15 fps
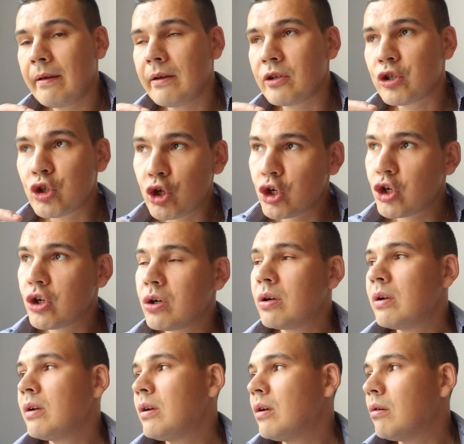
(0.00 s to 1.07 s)
sugar,
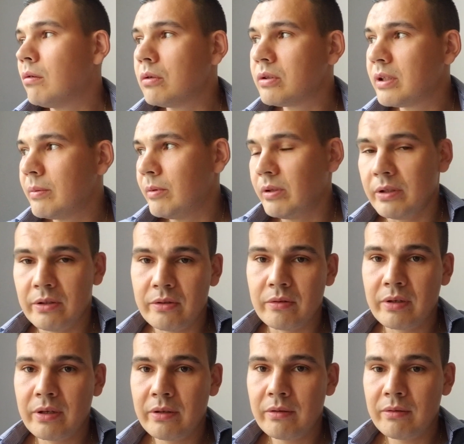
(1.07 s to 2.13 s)
all stimulants,
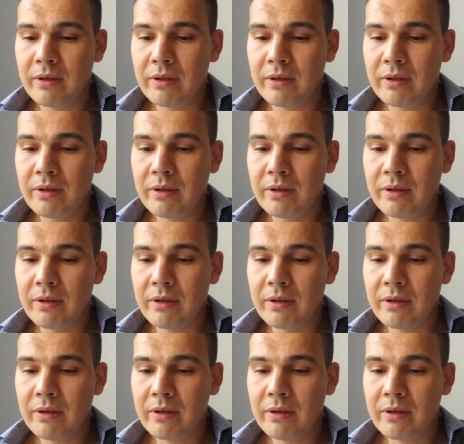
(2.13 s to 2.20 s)
okay?